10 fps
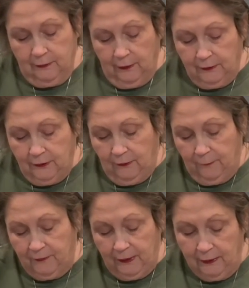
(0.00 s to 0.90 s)
You know,
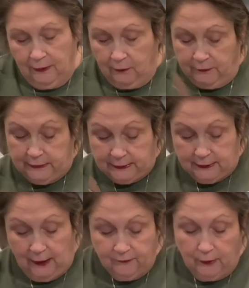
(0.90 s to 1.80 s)
I'm thinking here, this
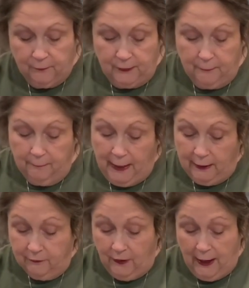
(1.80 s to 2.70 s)
knife, and I'm thinking,
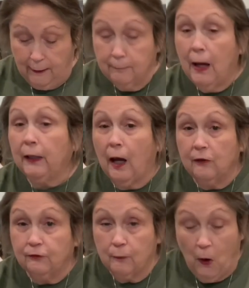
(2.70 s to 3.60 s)
man, if I had my
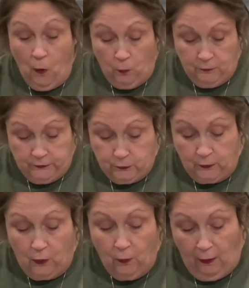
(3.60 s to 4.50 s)
knife from home, this
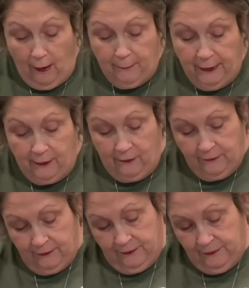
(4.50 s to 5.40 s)
would go a lot better.
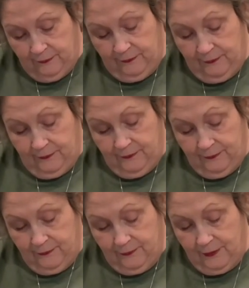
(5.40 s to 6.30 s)

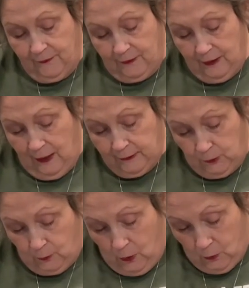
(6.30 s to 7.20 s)
Nothing like
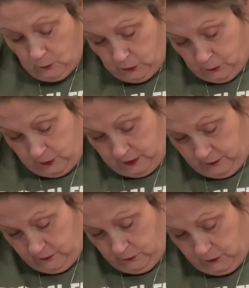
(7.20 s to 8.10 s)
your own
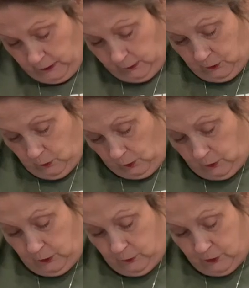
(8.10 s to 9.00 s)
utensils that you are
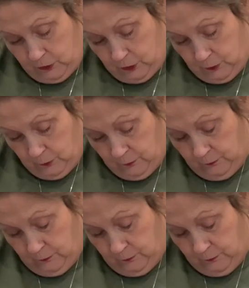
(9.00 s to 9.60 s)
used to.